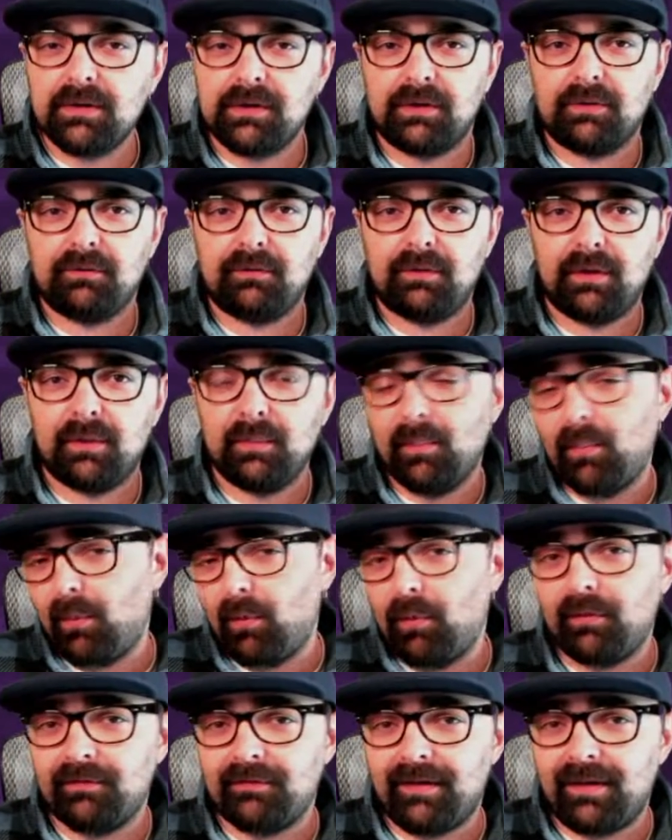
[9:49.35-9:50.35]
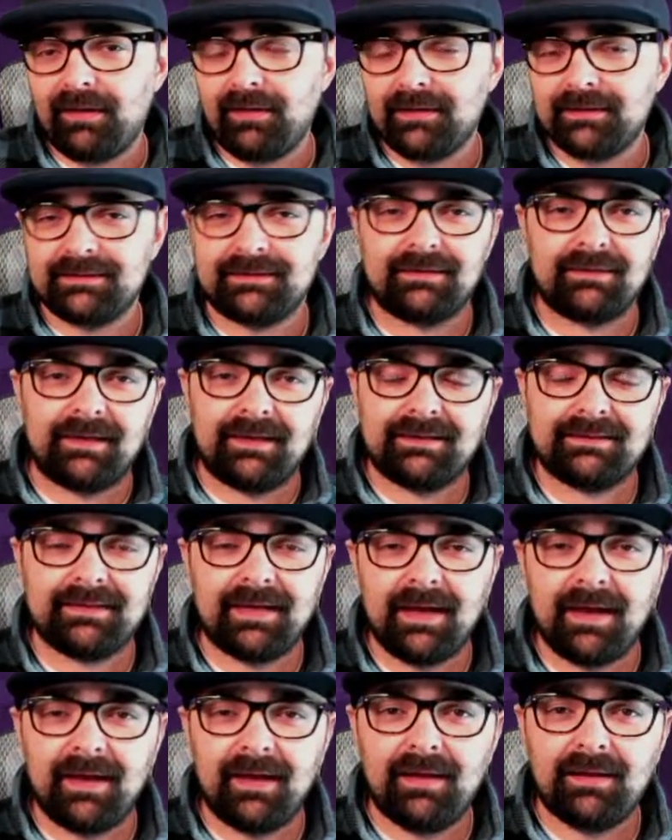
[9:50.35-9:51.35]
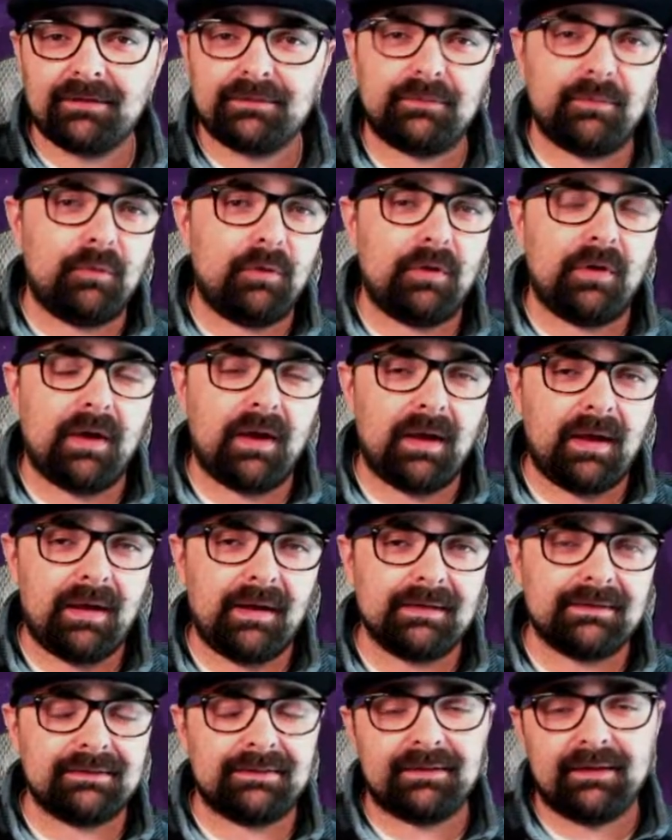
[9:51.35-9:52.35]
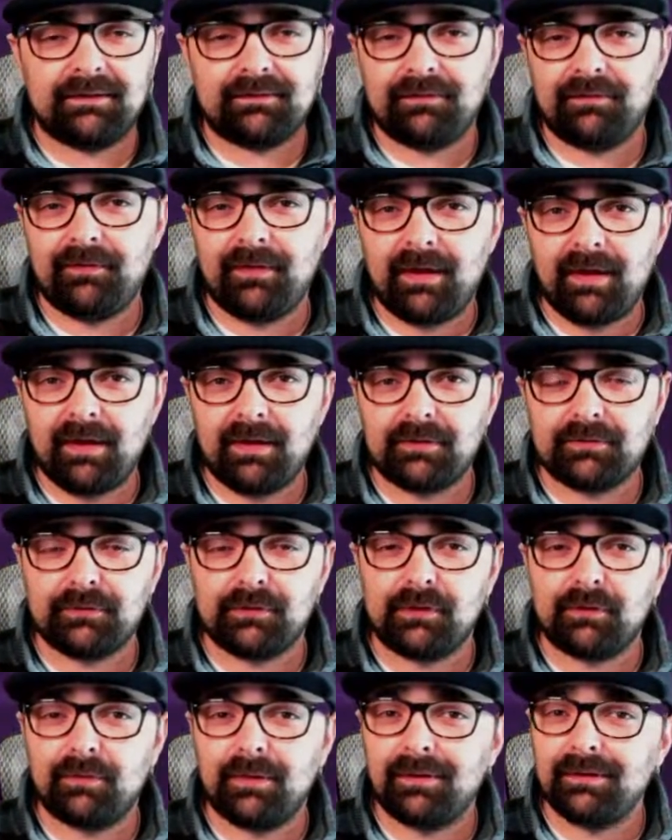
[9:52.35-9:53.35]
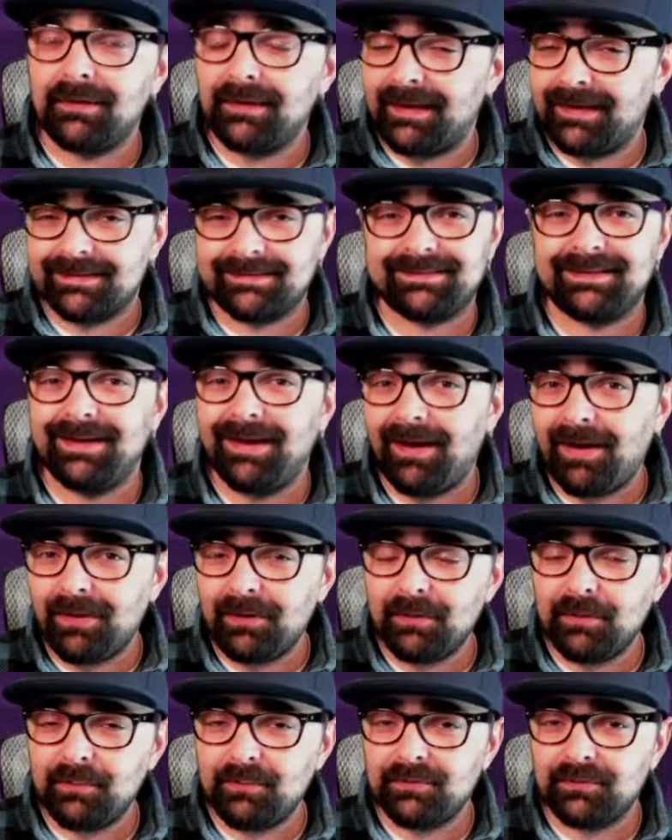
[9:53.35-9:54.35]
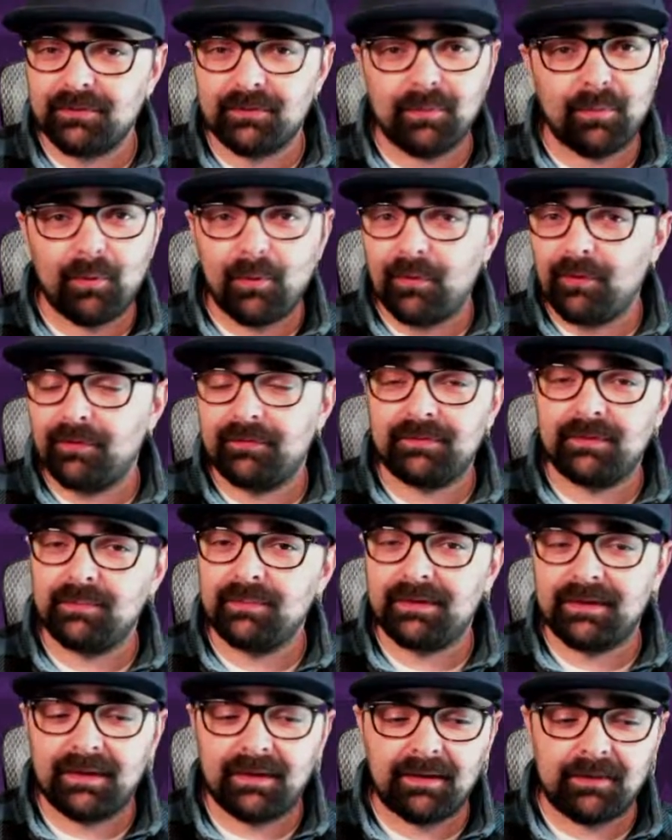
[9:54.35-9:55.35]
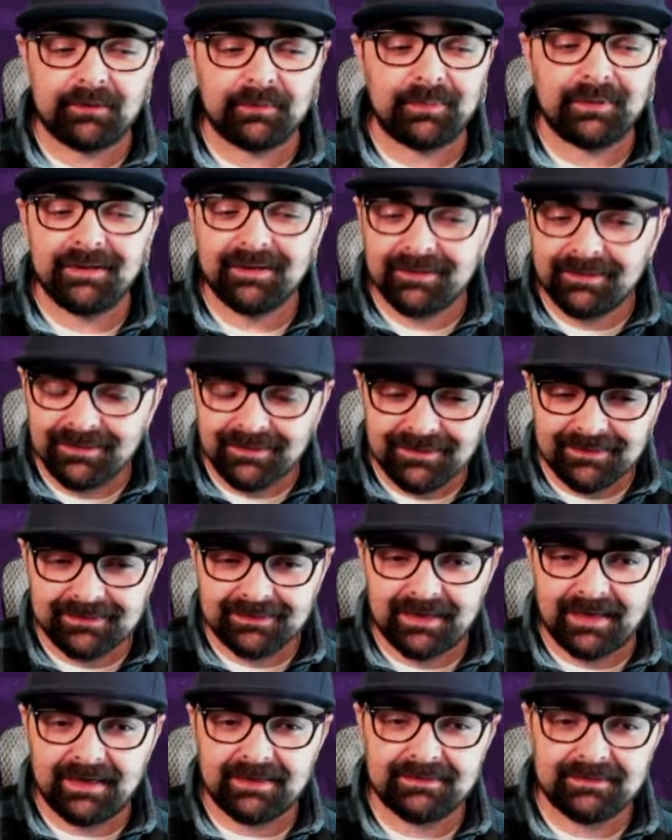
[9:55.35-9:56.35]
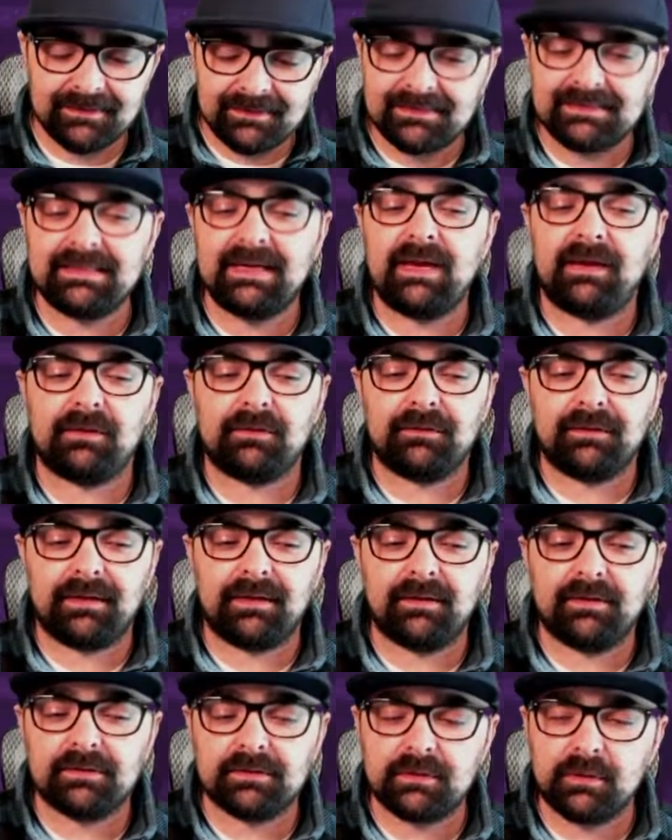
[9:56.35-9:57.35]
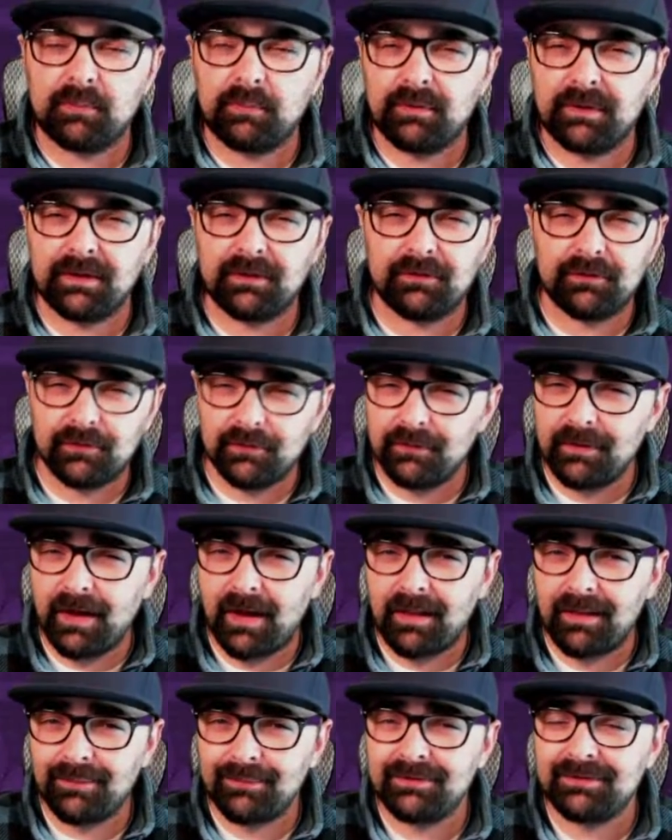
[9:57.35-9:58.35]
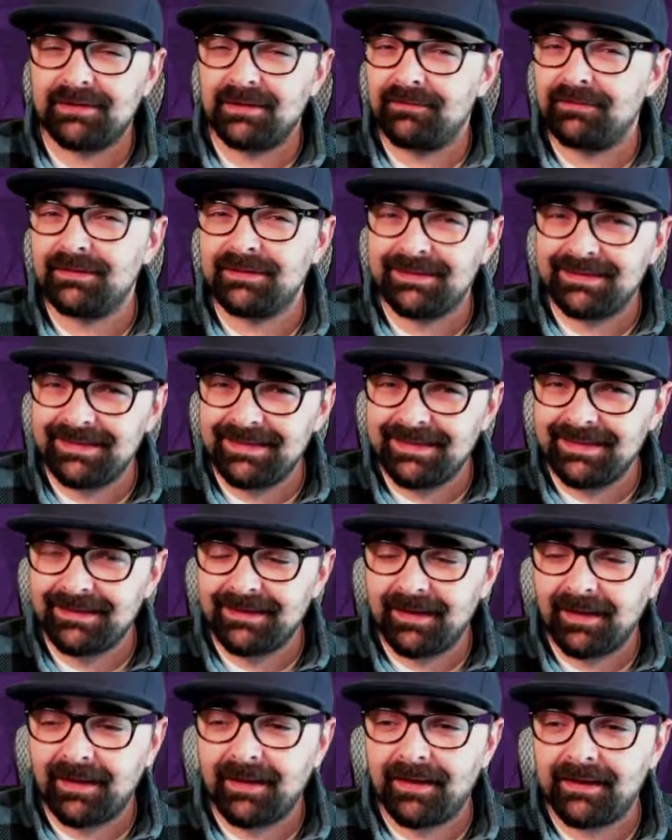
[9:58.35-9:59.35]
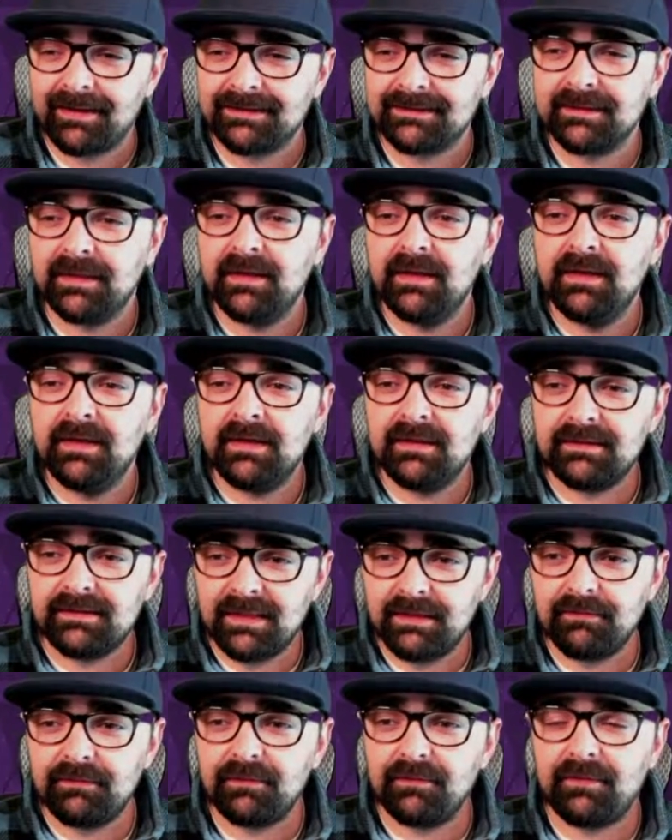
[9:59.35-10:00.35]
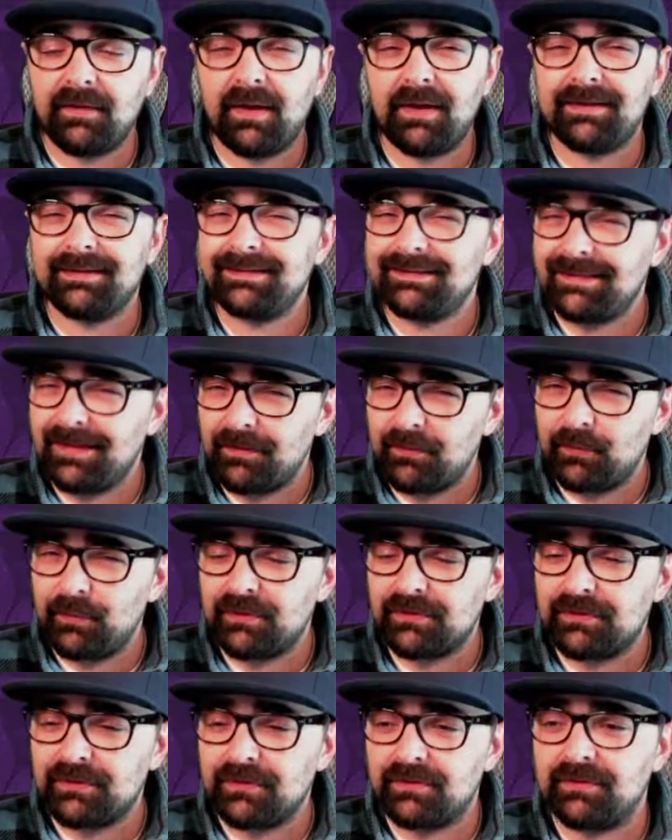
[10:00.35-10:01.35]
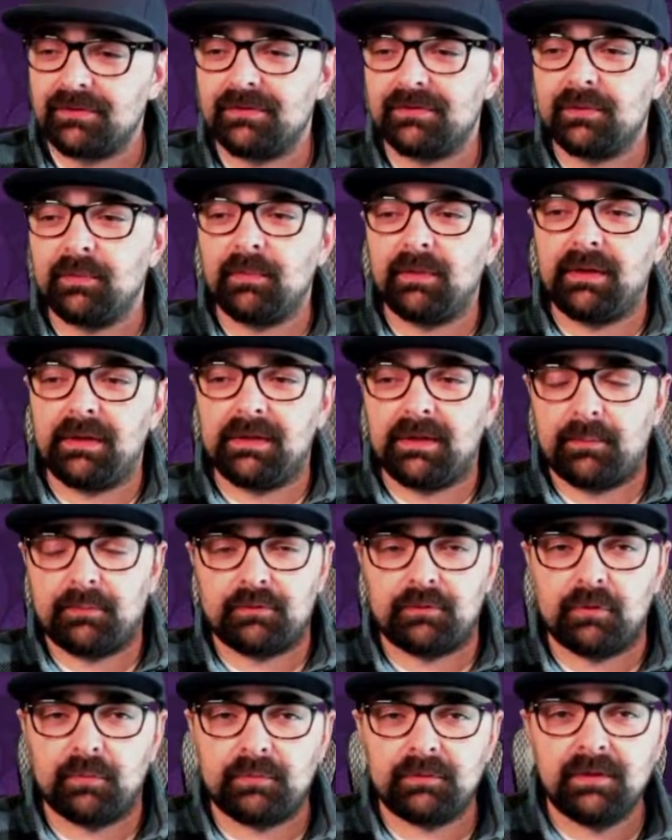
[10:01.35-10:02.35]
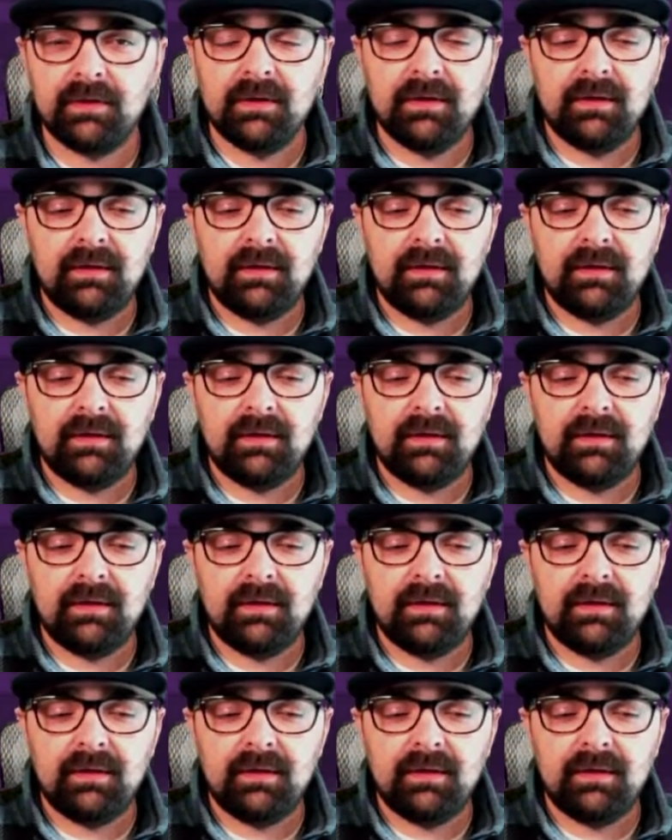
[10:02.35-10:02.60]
You can run more Valks, less Hogs, less Valks. You can run less golems and more of something else. But in this case, Isyak over here is going to bring 2 golems, 17 Hogs, 7 Valks, 10 wizards, and some cleanup troops.